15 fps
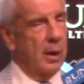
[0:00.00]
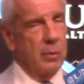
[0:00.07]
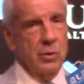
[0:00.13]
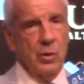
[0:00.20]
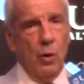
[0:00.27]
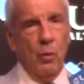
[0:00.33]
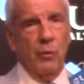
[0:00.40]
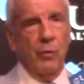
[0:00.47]
He was
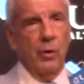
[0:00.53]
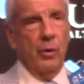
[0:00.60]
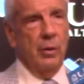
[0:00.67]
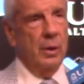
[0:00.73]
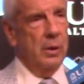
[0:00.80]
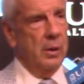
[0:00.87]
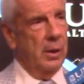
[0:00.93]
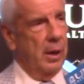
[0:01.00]
0 for
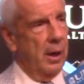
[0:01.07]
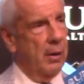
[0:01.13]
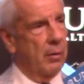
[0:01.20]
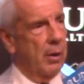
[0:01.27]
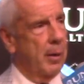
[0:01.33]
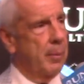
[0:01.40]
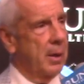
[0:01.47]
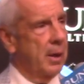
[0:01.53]
ever
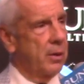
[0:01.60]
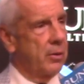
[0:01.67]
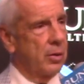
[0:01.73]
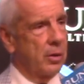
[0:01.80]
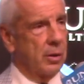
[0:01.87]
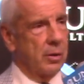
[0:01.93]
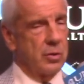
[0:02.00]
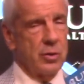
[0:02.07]
how many he
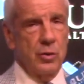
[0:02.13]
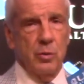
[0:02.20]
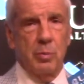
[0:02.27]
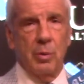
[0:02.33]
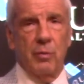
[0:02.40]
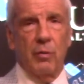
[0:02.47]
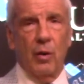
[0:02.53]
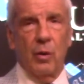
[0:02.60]
took of the
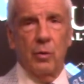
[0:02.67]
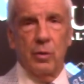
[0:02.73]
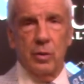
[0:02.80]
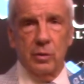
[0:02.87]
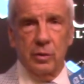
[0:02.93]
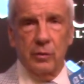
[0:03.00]
stupid floaters.